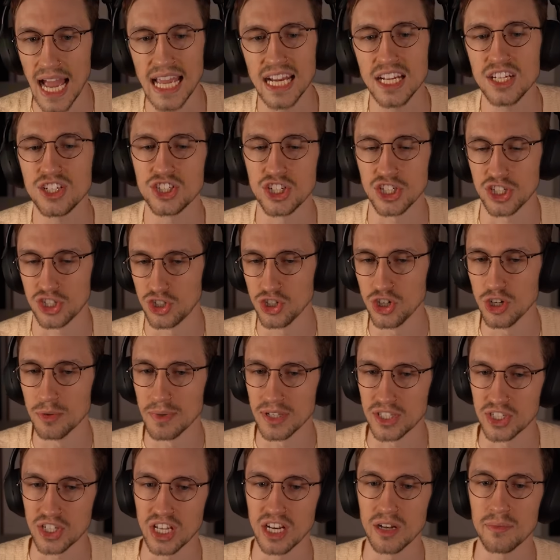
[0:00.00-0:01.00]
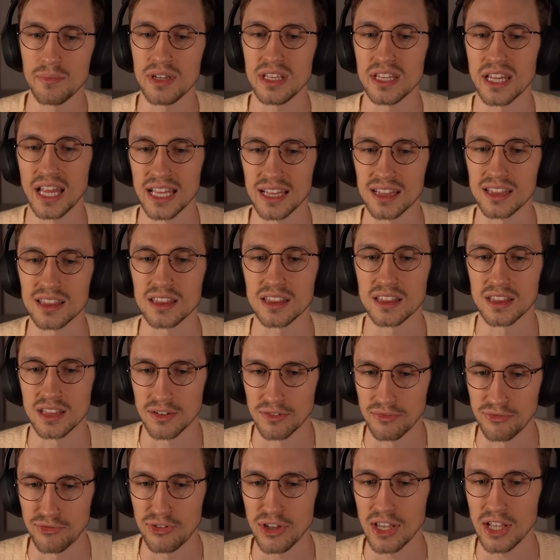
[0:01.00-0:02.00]
I just assume it's going to be like
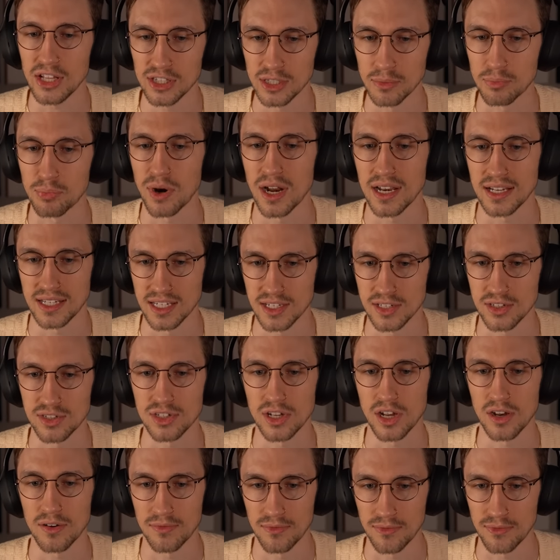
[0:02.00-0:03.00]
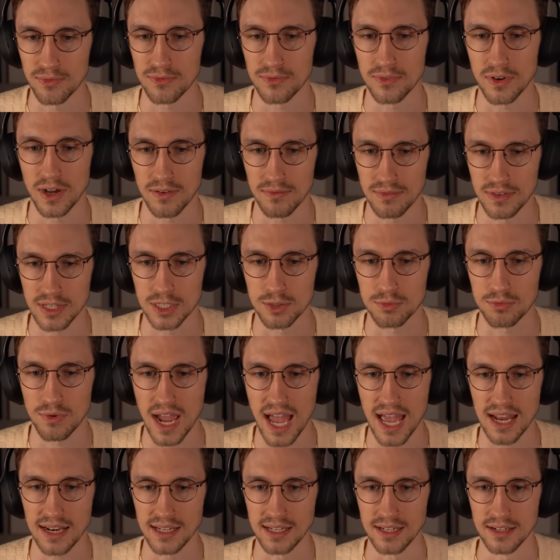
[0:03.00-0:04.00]
the failed apprentice of this
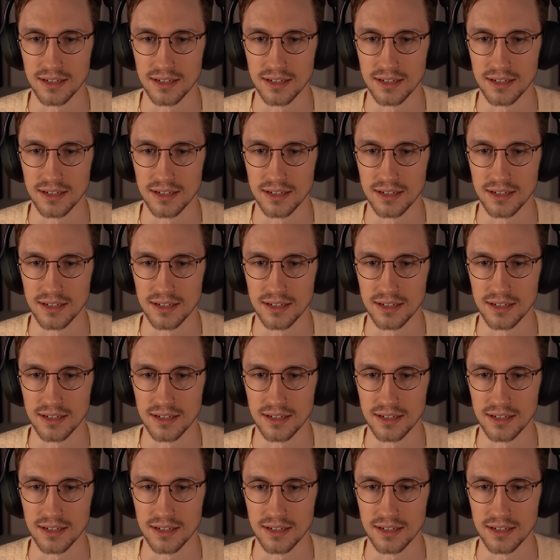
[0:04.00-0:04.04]
rat